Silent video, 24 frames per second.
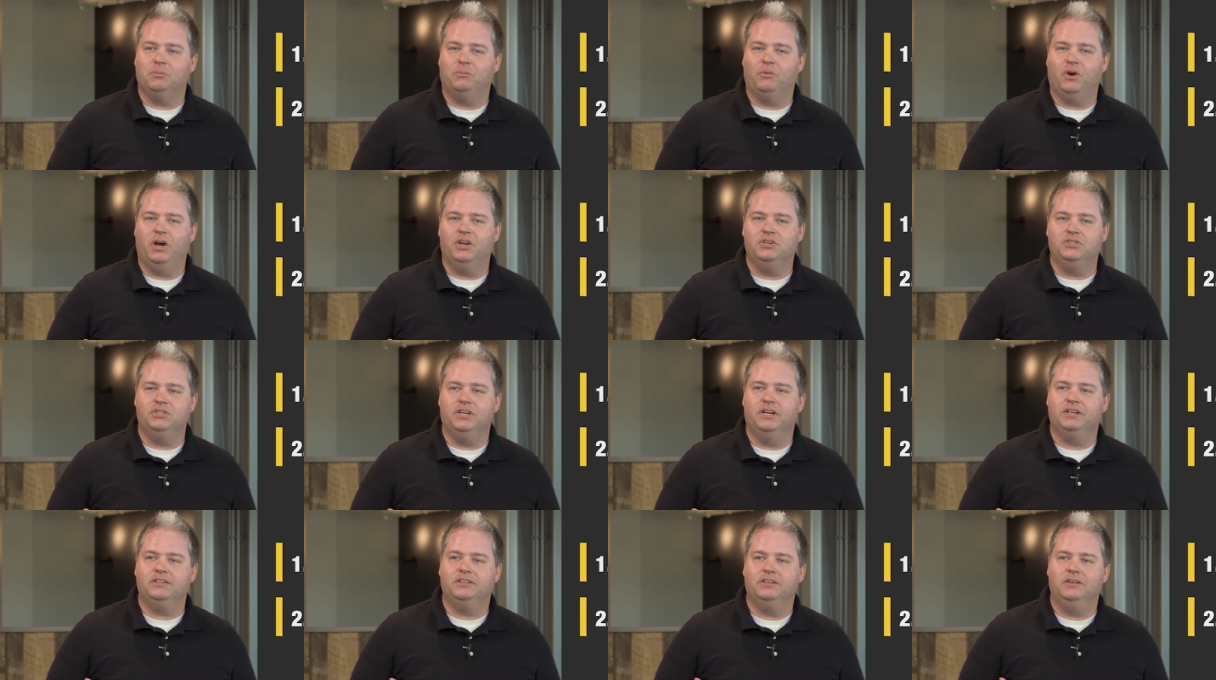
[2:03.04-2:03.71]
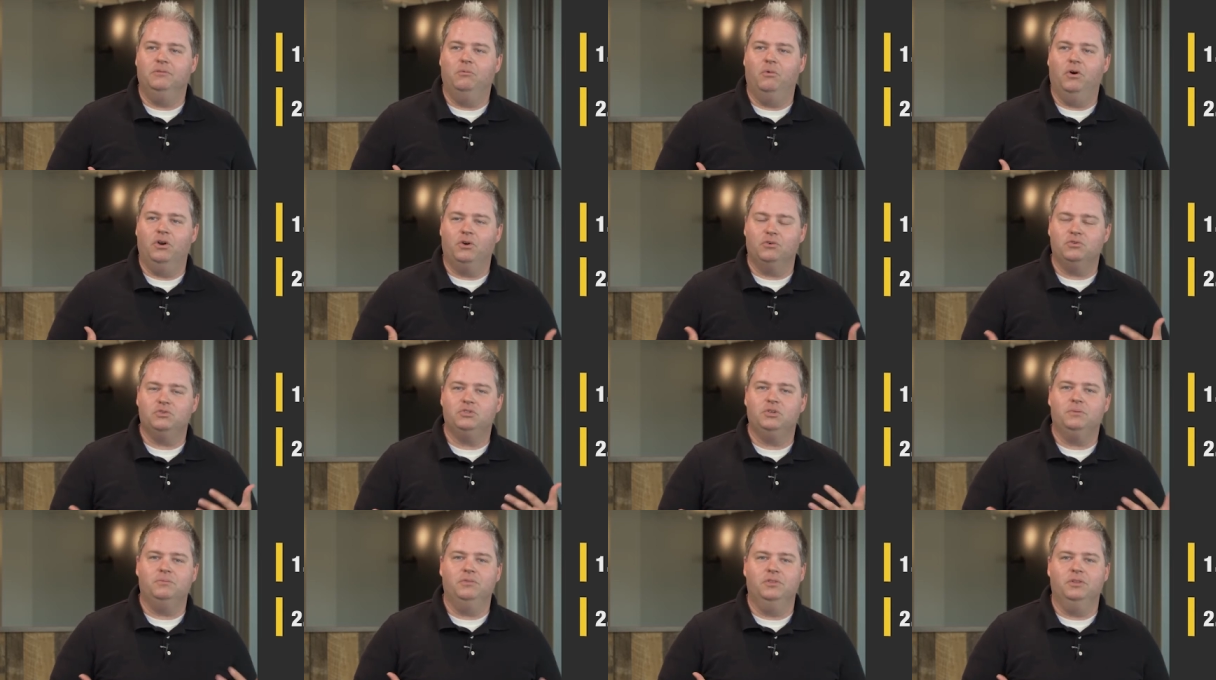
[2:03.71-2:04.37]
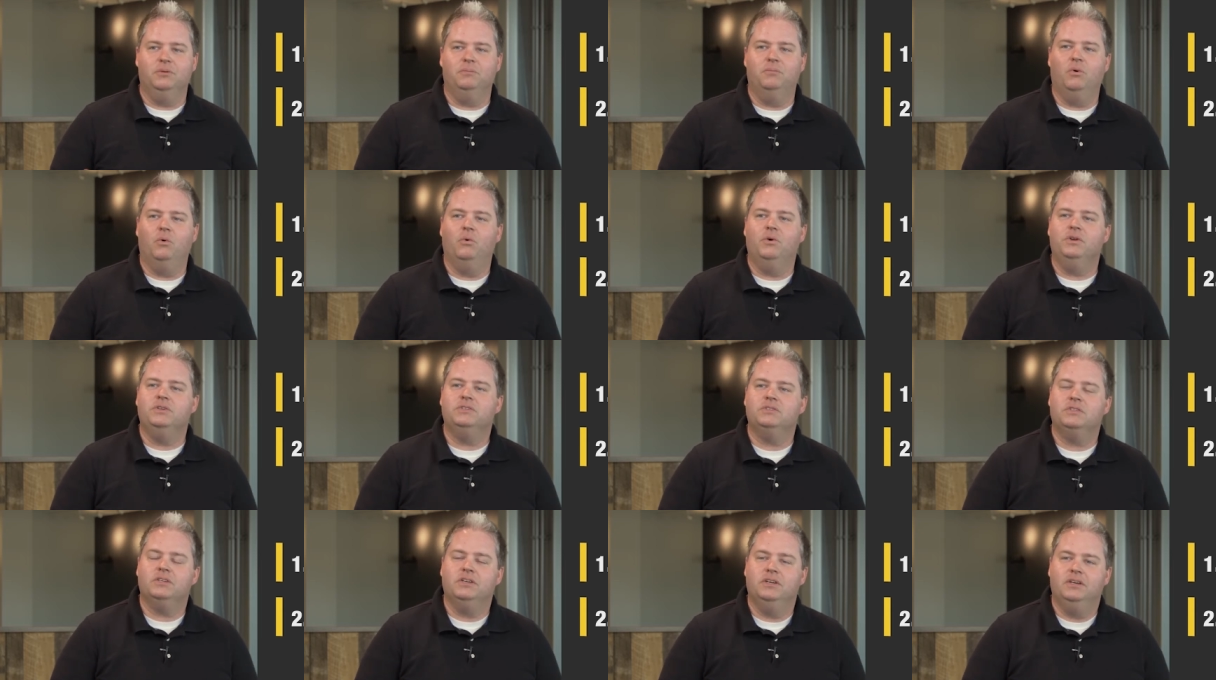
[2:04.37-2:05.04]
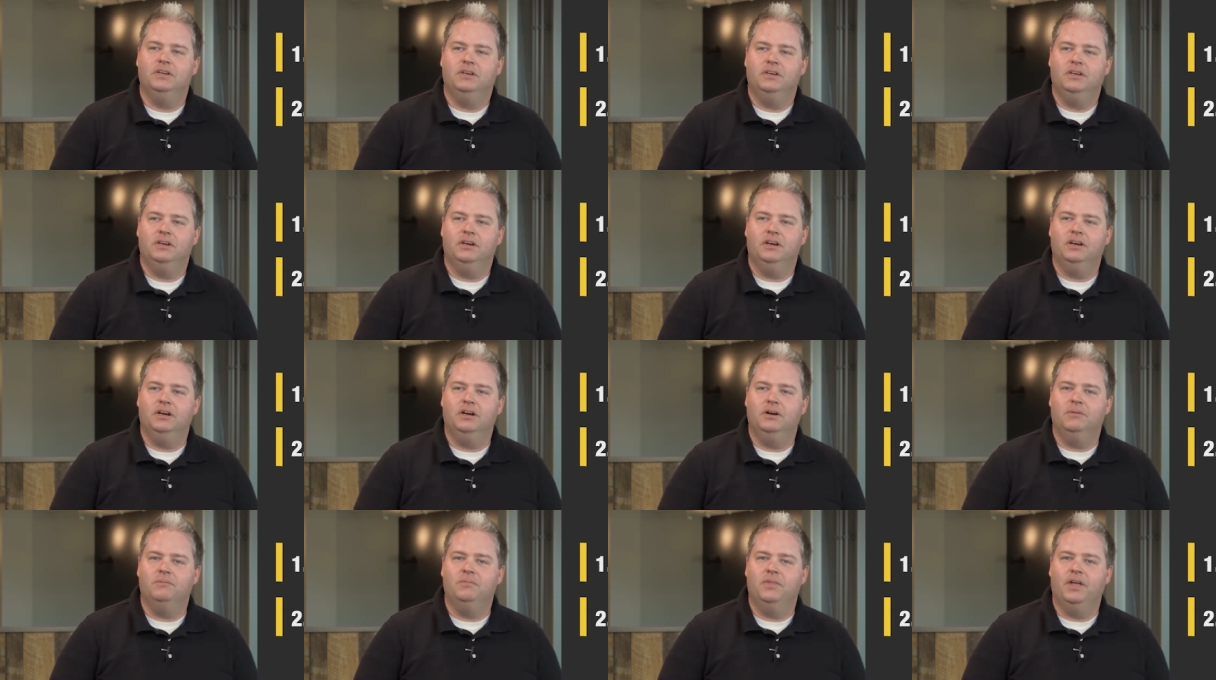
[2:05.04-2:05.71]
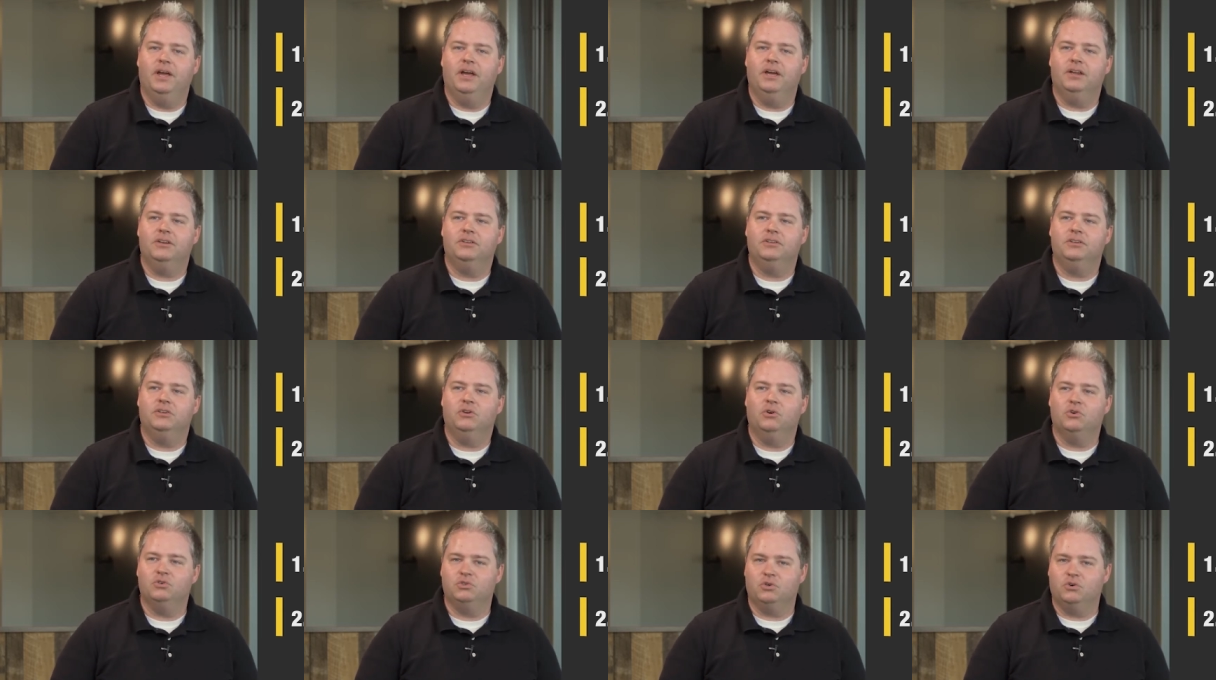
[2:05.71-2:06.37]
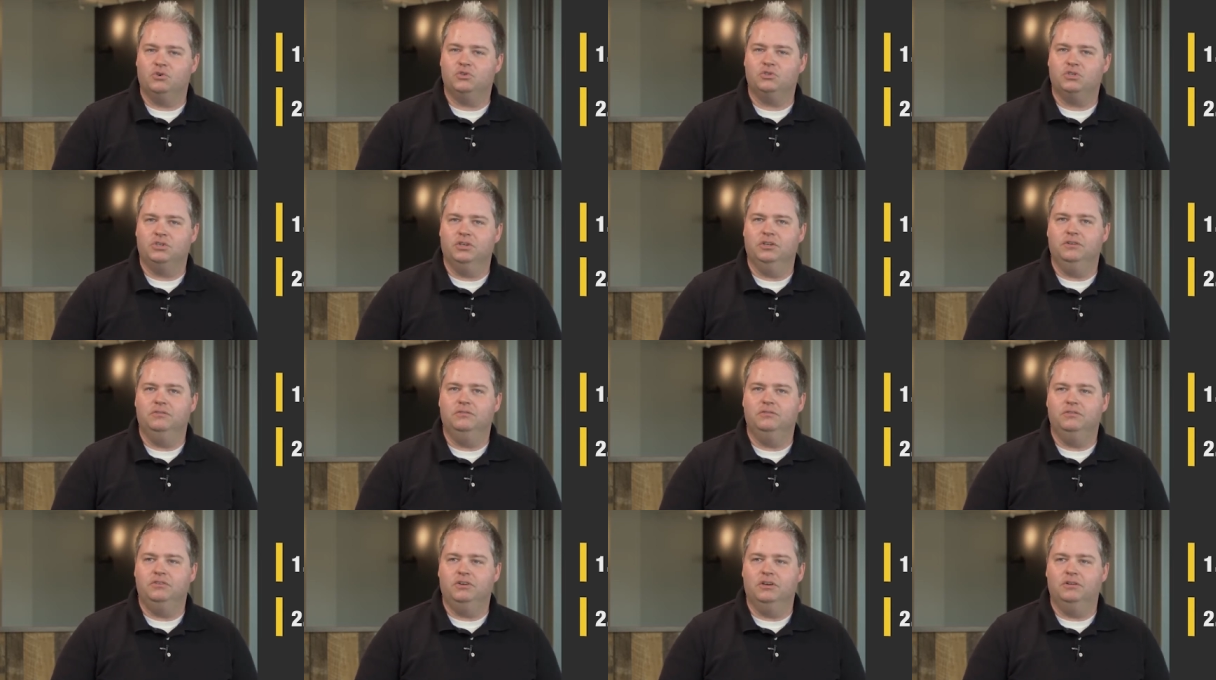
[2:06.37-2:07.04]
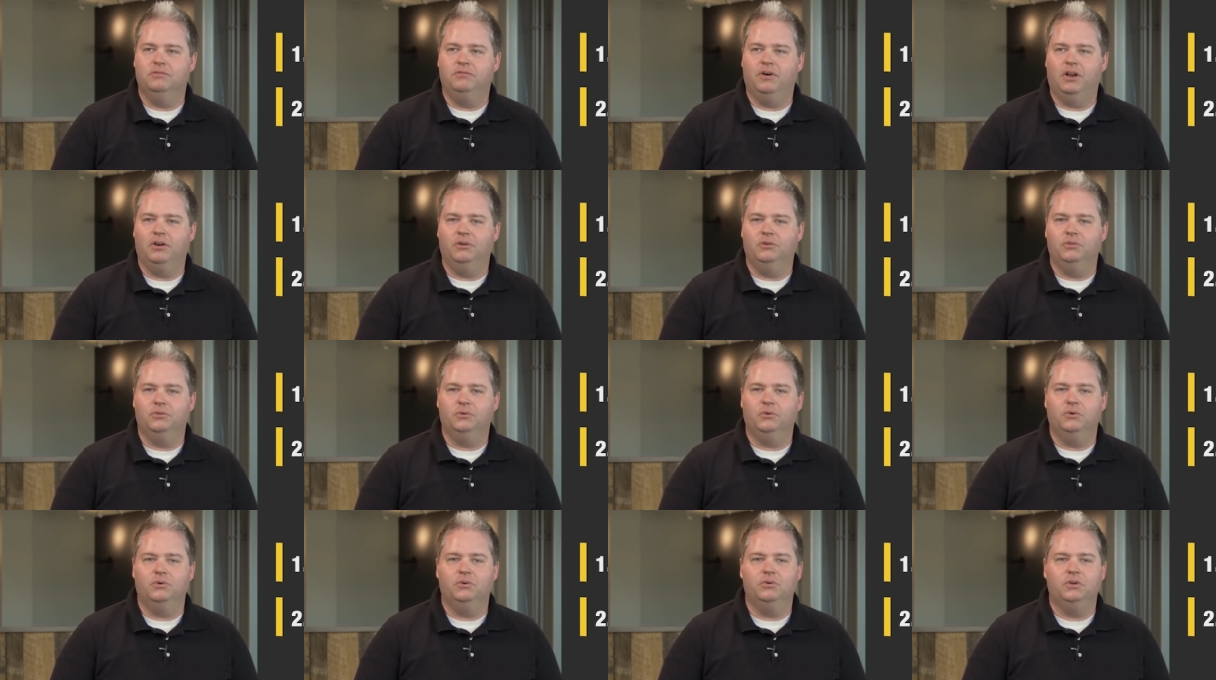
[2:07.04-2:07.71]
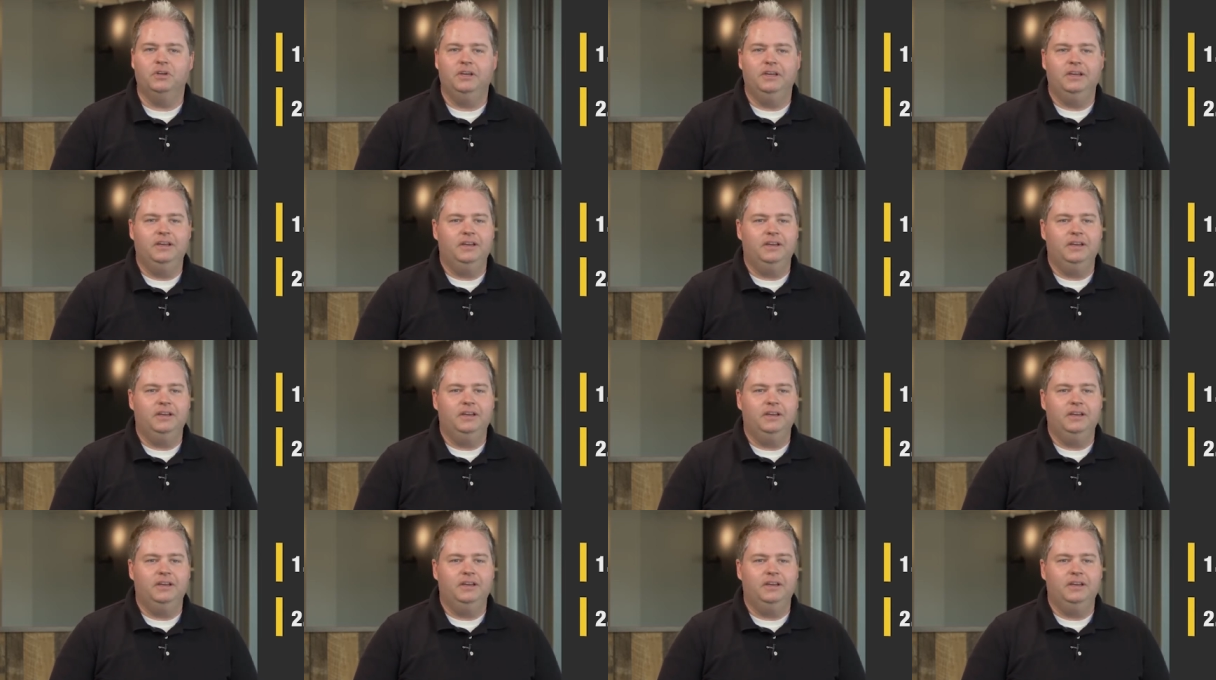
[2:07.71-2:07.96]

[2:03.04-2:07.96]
project, and what are some of the points that your church could follow through?